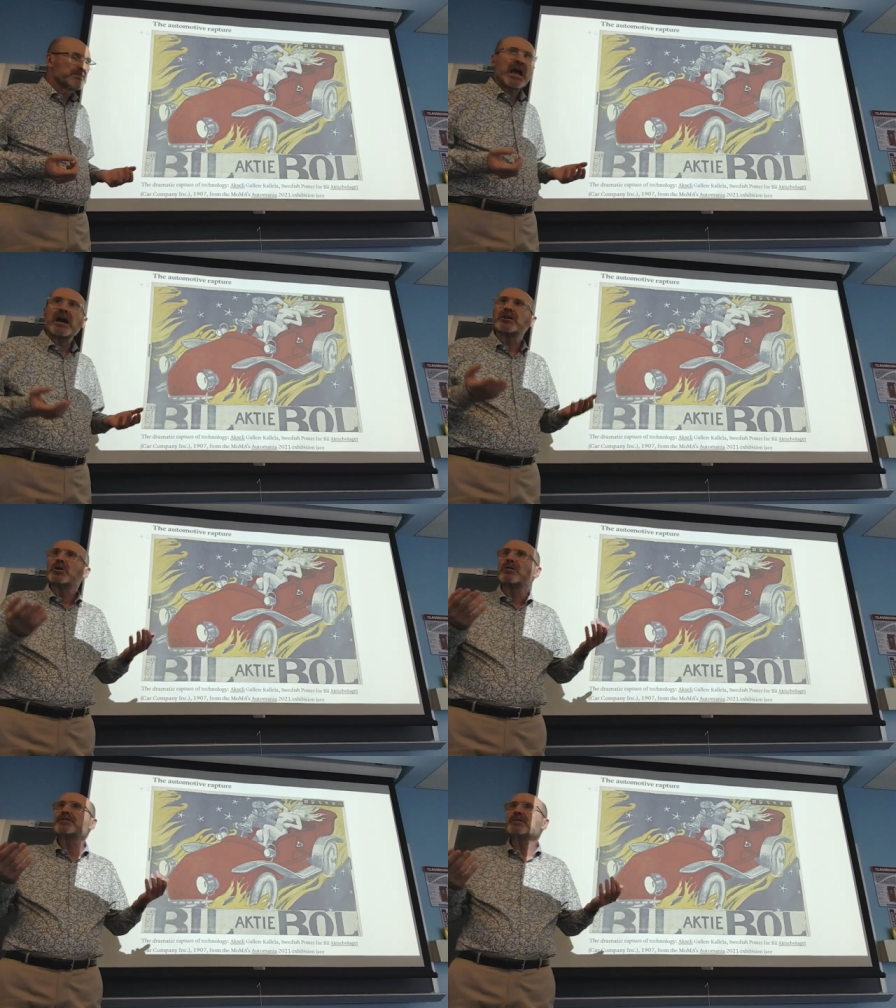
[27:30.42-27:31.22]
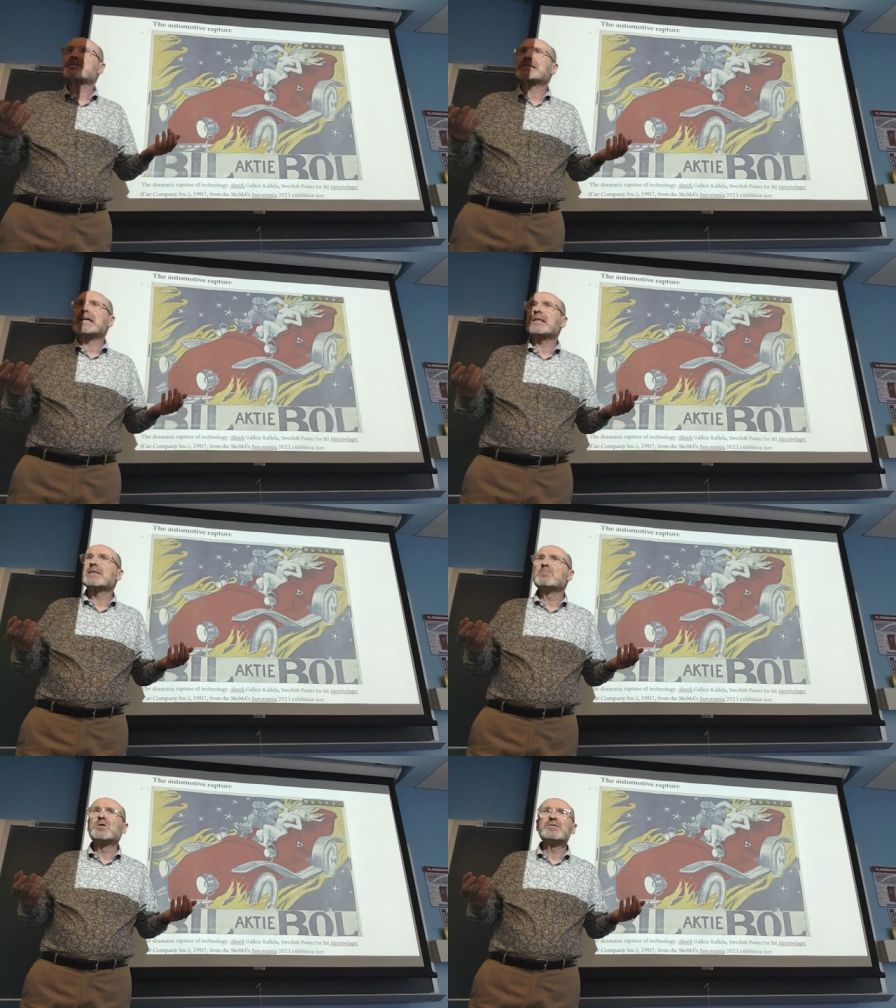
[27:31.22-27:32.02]
I don't know if you've seen
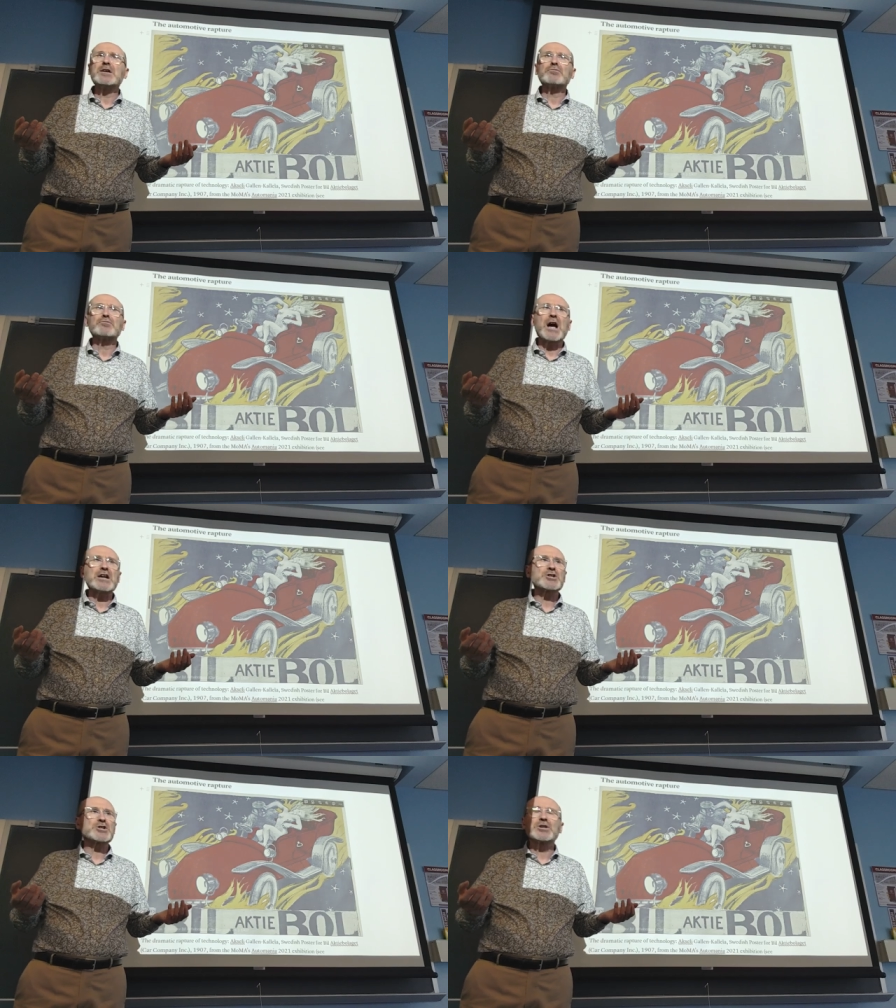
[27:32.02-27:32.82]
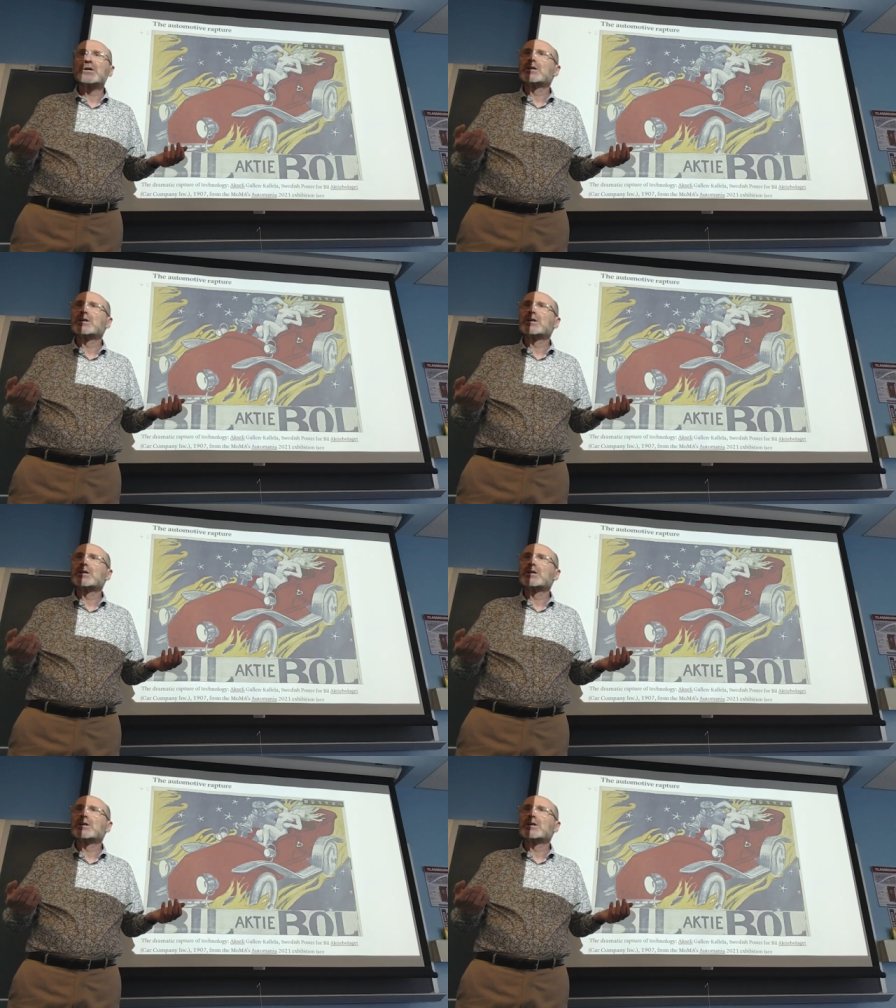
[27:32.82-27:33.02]
the movie Rush